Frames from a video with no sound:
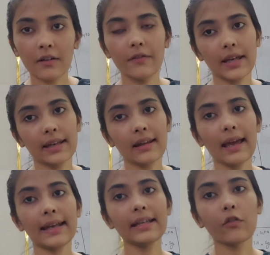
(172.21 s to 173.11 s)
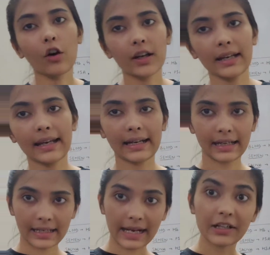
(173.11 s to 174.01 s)
when any foreign
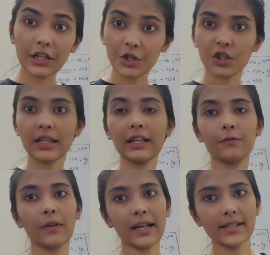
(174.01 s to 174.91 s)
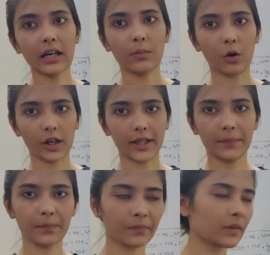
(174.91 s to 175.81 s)
antigen invades our body.